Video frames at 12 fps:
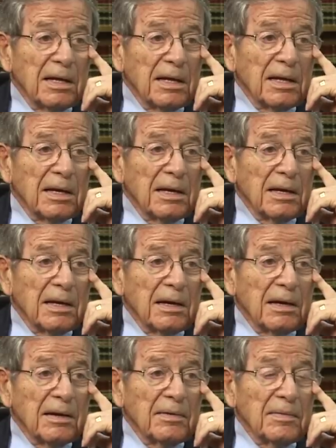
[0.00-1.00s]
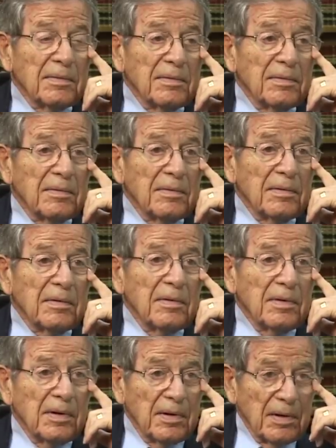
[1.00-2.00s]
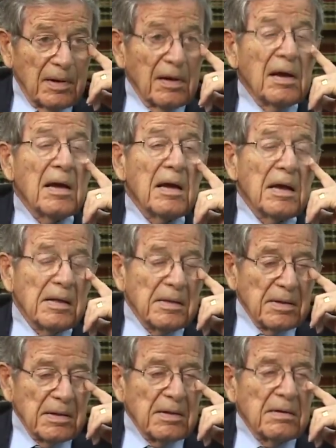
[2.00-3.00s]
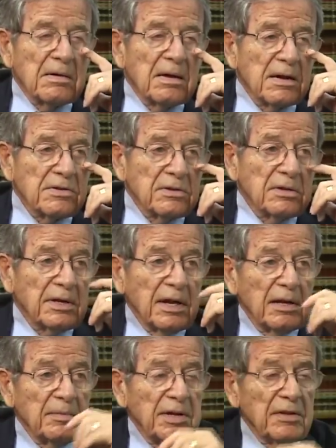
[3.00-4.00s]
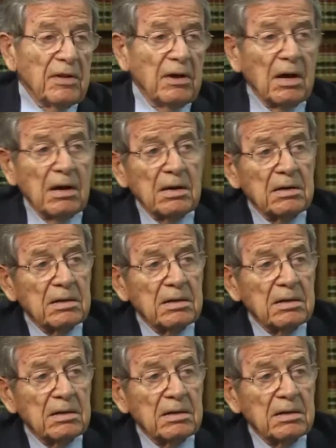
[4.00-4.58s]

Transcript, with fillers: And uh, at the International Academy of Law there. The International Academy of Law.